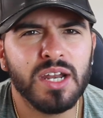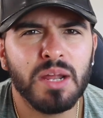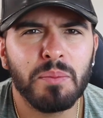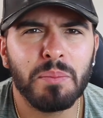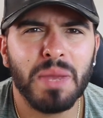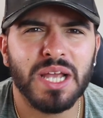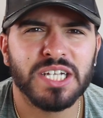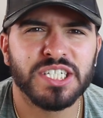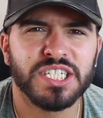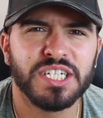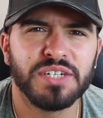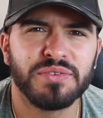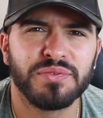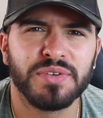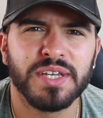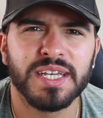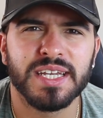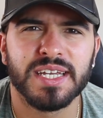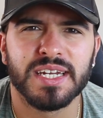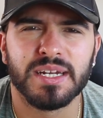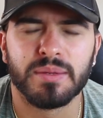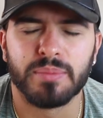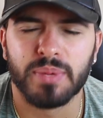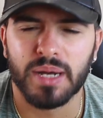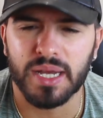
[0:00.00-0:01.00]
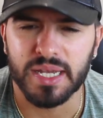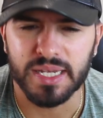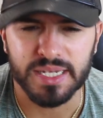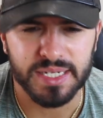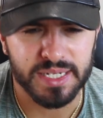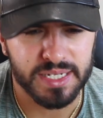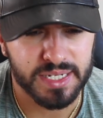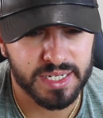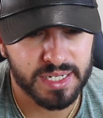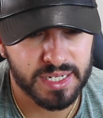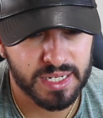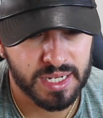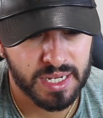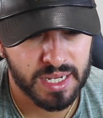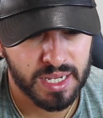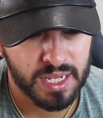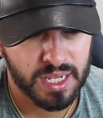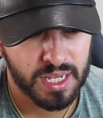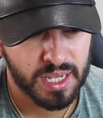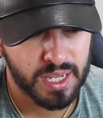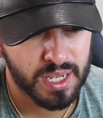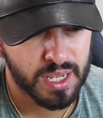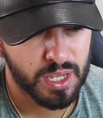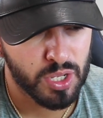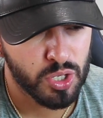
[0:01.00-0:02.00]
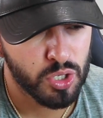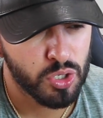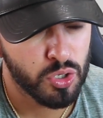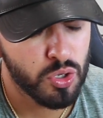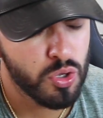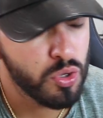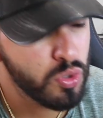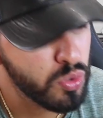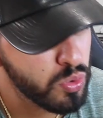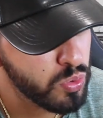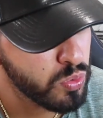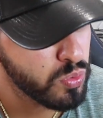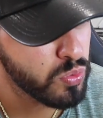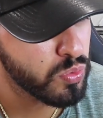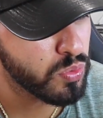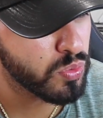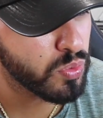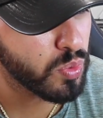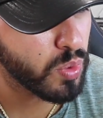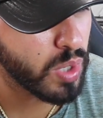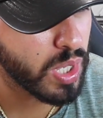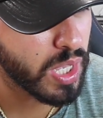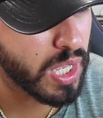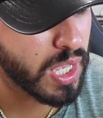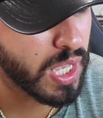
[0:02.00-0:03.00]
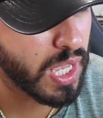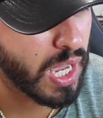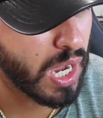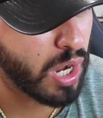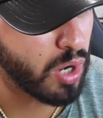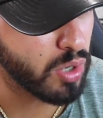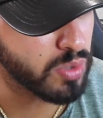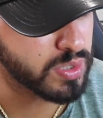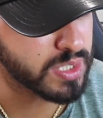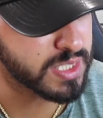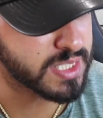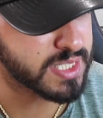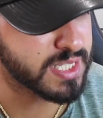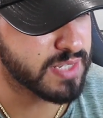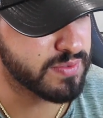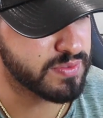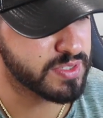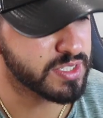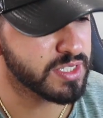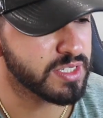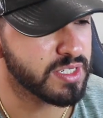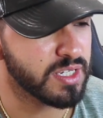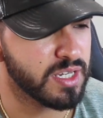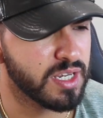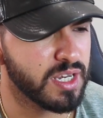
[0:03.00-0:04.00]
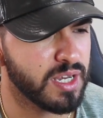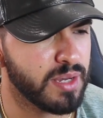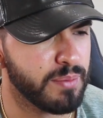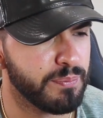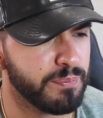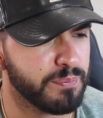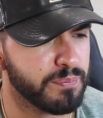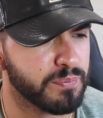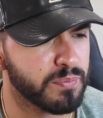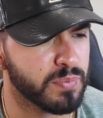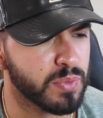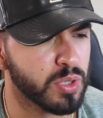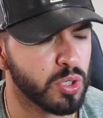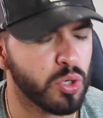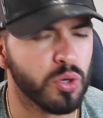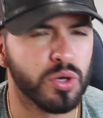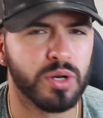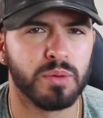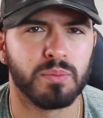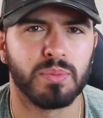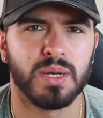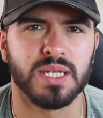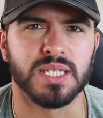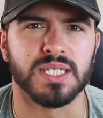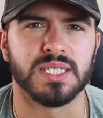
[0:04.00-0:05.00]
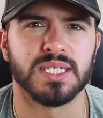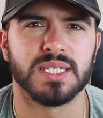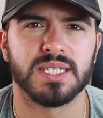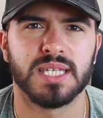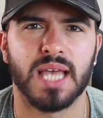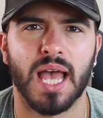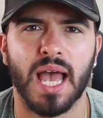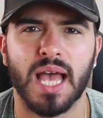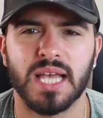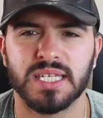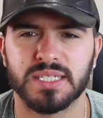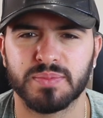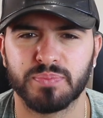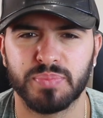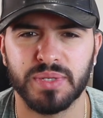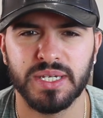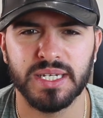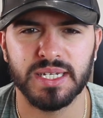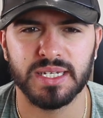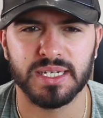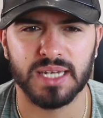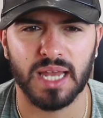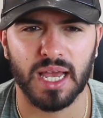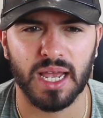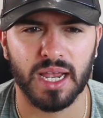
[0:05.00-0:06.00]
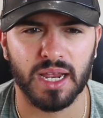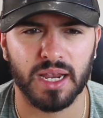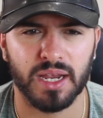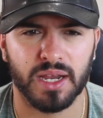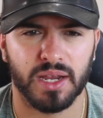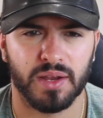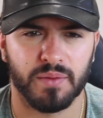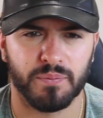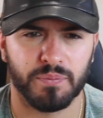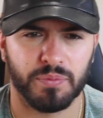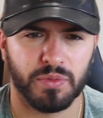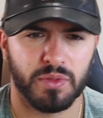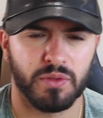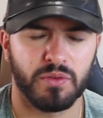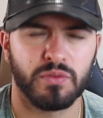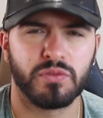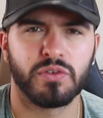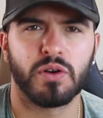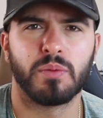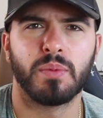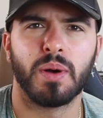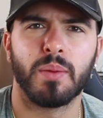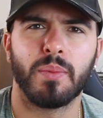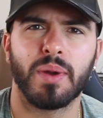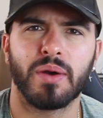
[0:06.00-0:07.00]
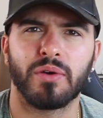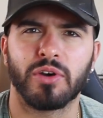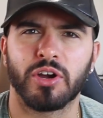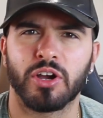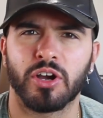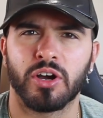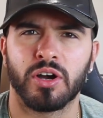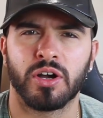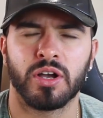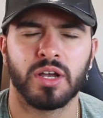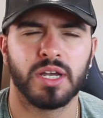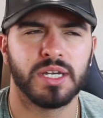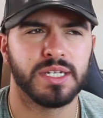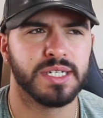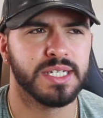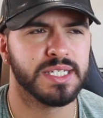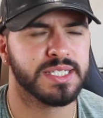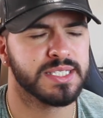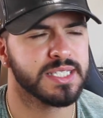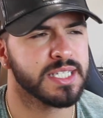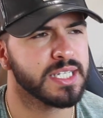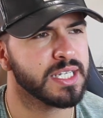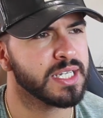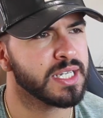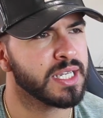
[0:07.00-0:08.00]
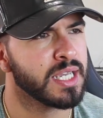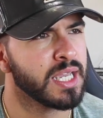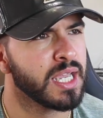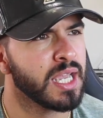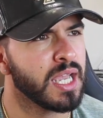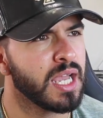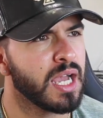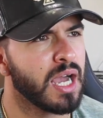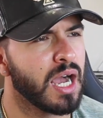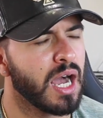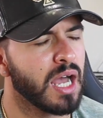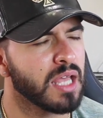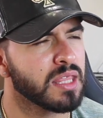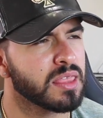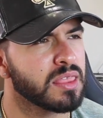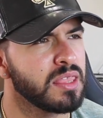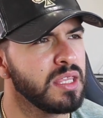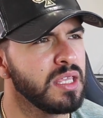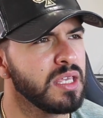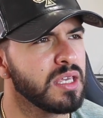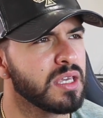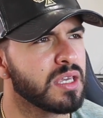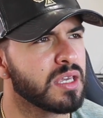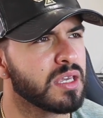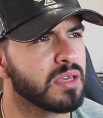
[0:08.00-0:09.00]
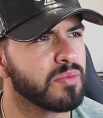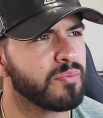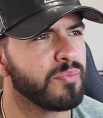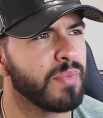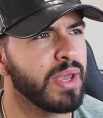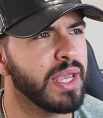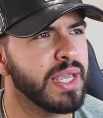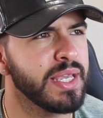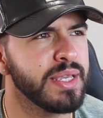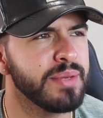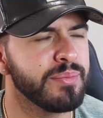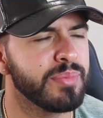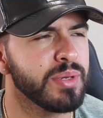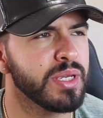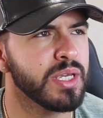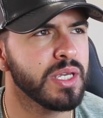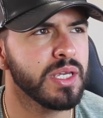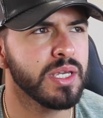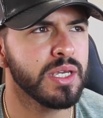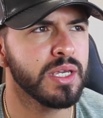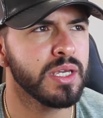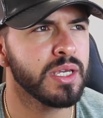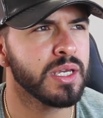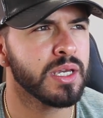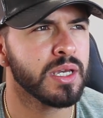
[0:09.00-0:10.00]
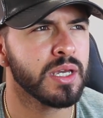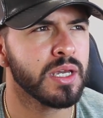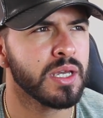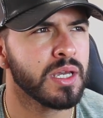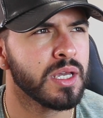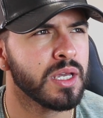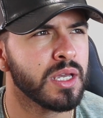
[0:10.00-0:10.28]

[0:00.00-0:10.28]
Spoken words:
that I'm actually thinking about it, yeah, who out of the seven golden buzzers has been like from America this year? I think maybe